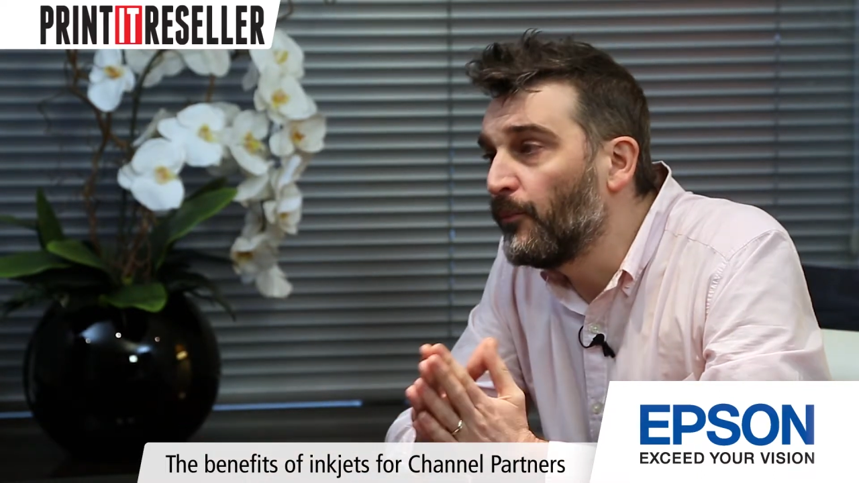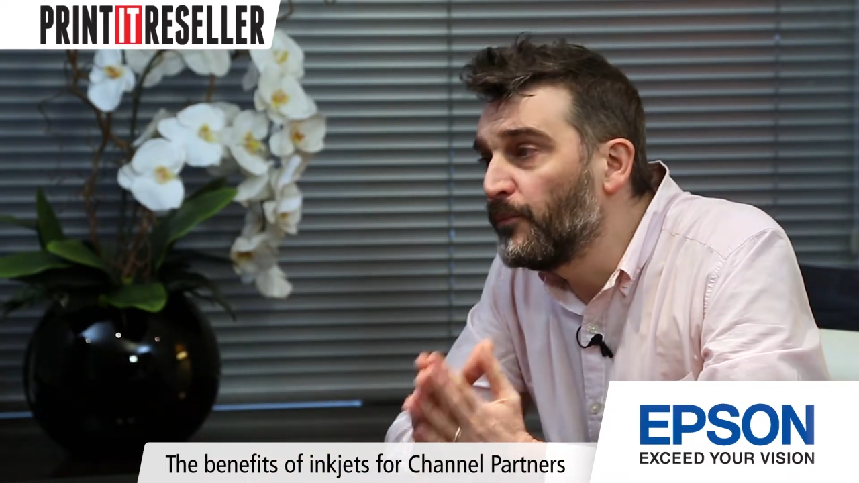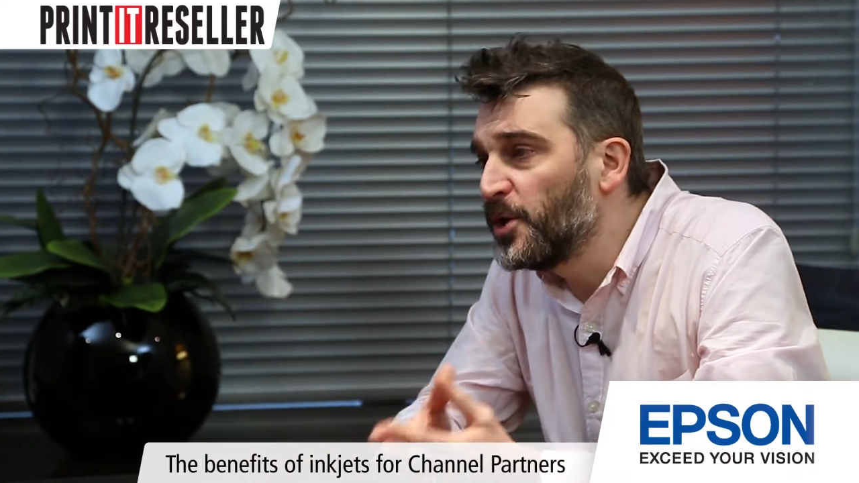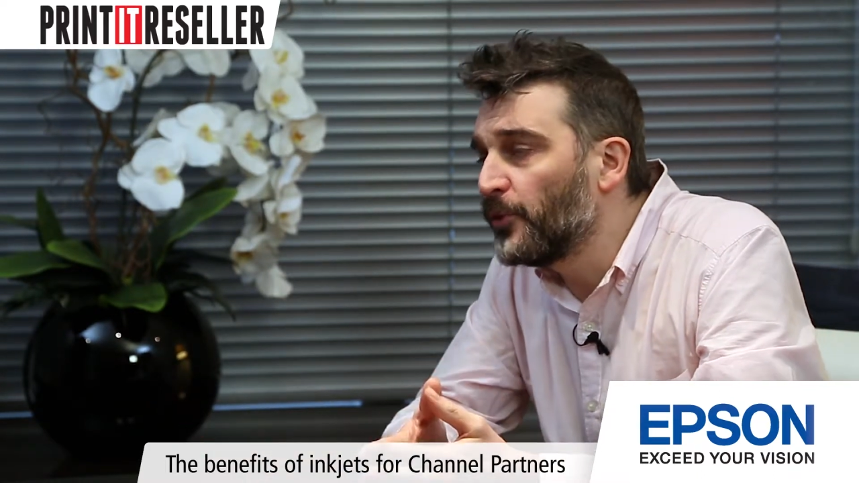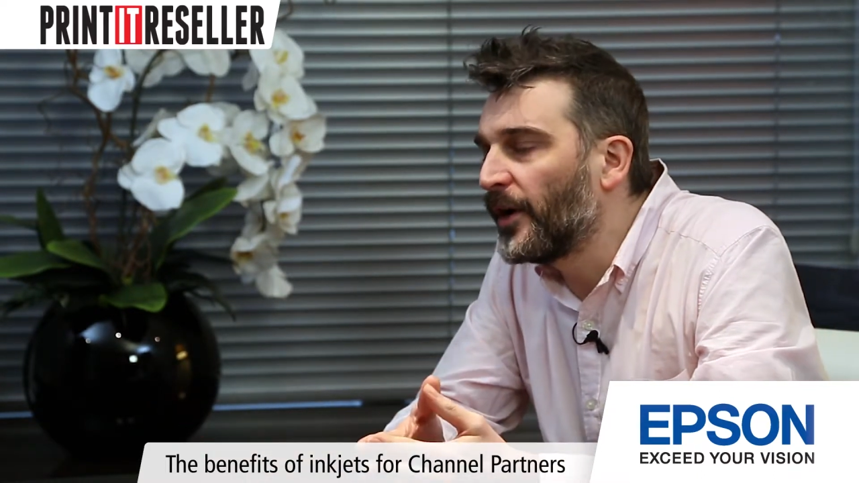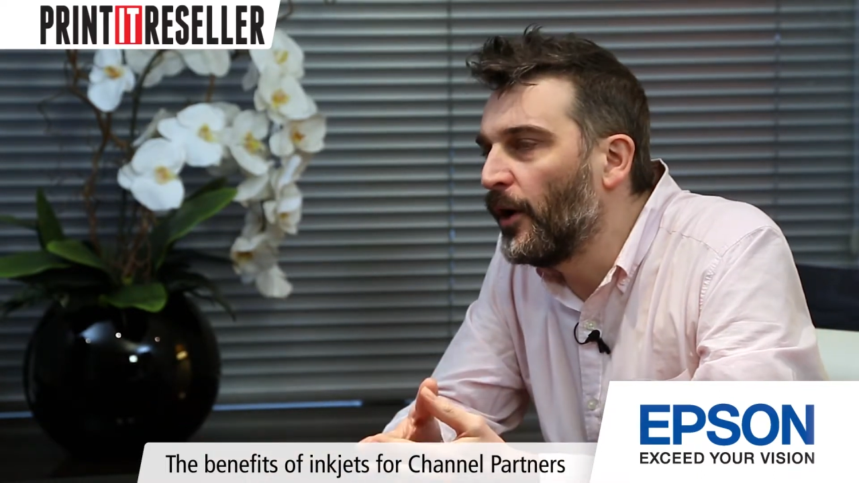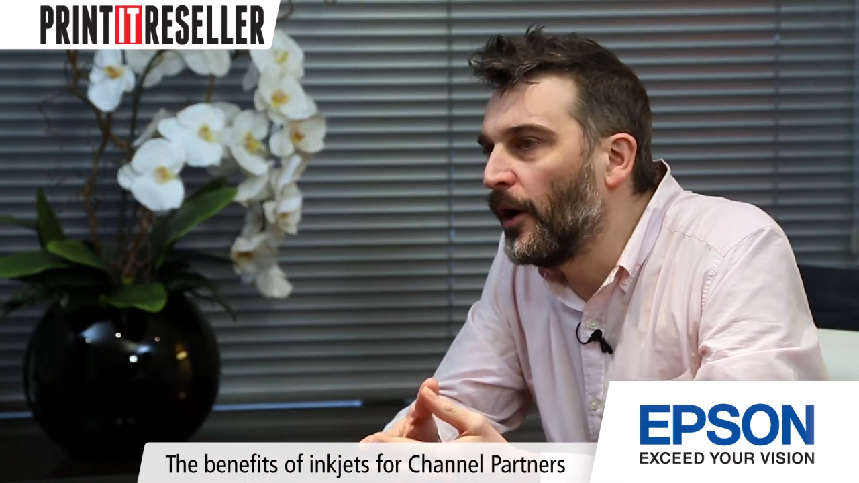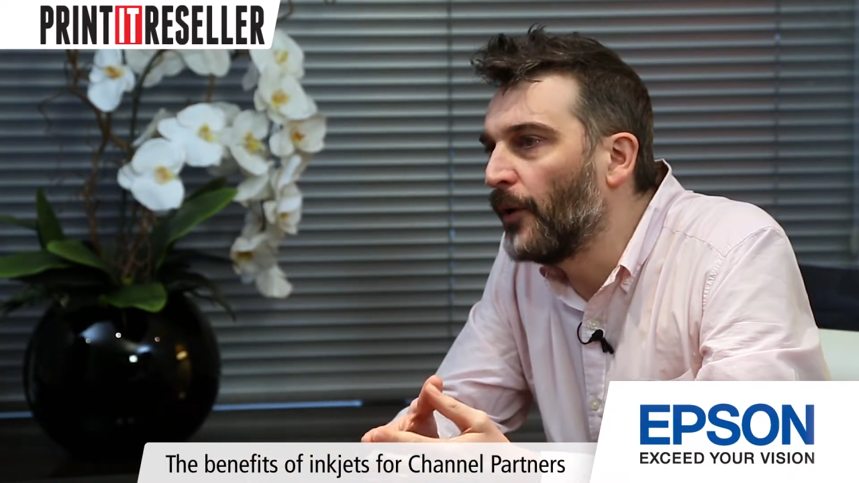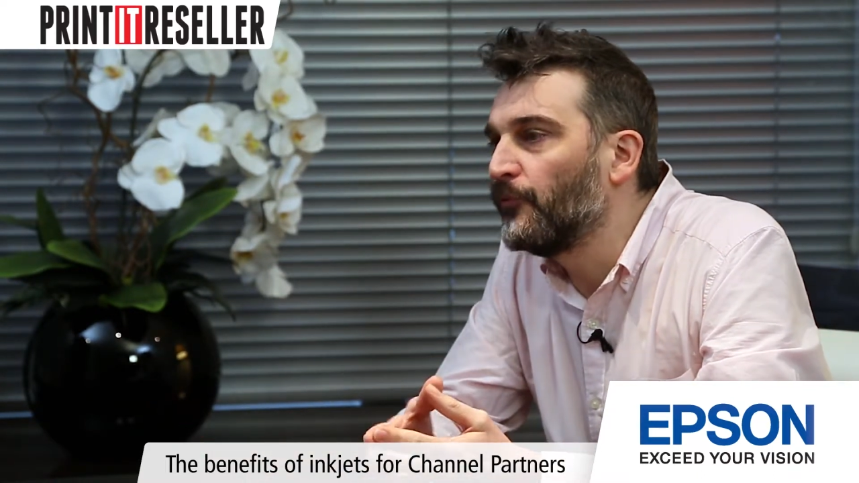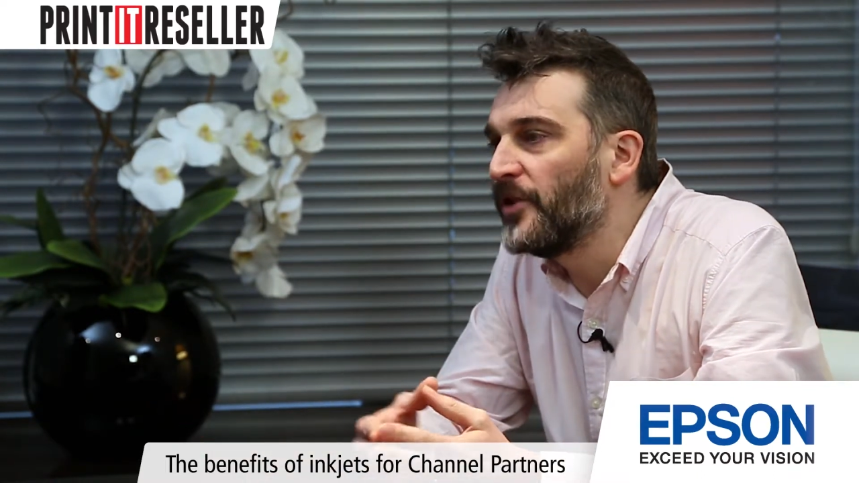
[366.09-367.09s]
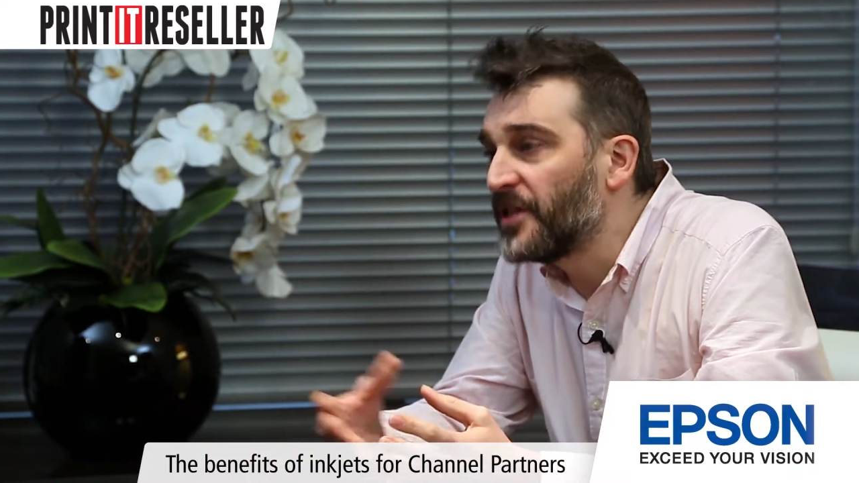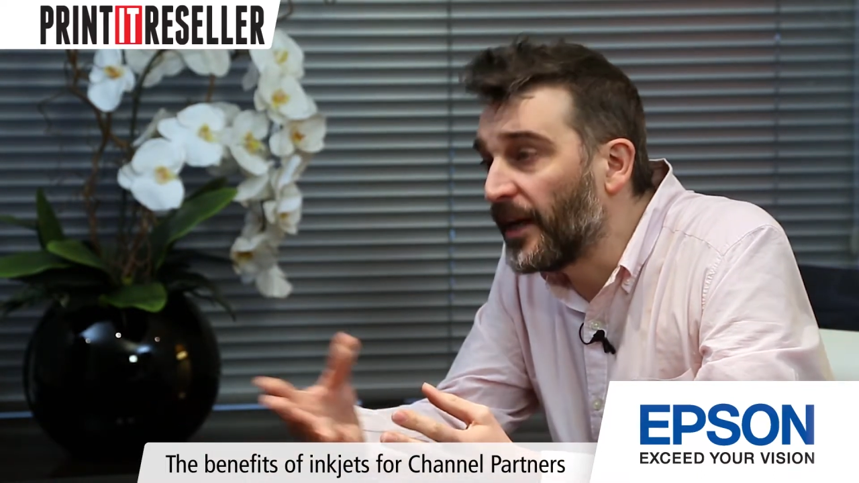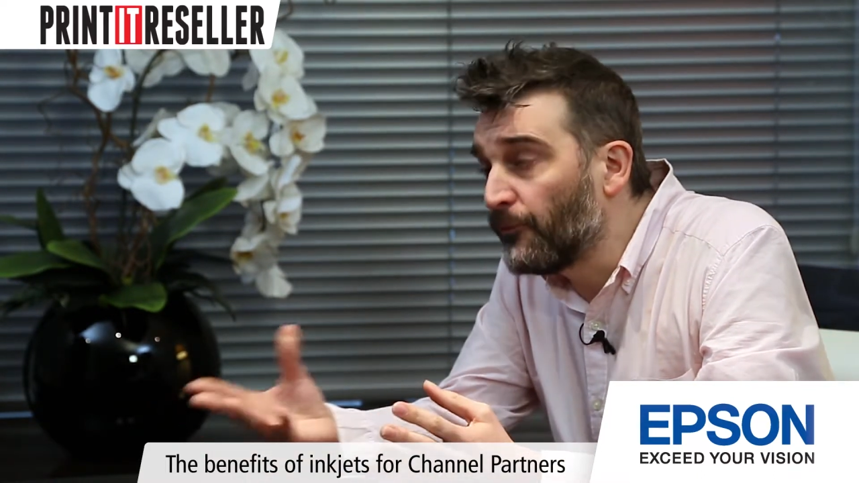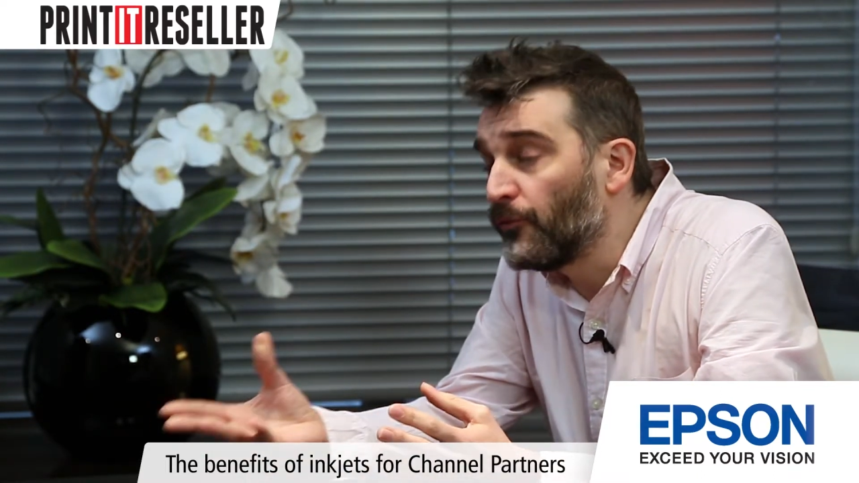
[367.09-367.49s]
During our reseller